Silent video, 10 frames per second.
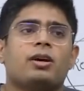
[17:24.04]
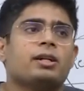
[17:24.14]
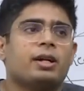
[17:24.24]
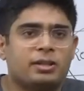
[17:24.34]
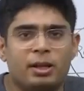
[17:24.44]

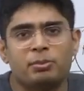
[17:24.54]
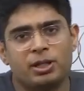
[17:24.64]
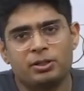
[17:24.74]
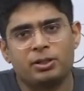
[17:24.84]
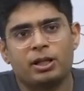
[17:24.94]
had
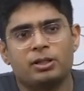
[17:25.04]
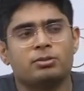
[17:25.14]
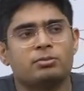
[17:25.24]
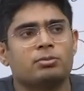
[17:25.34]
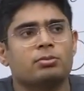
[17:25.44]
attempted
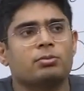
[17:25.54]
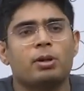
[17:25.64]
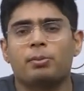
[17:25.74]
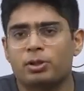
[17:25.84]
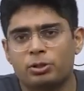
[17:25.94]
in
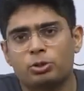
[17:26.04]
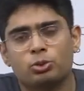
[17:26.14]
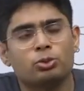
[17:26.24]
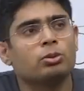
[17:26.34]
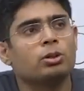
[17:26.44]
paper
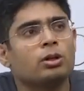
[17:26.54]
2,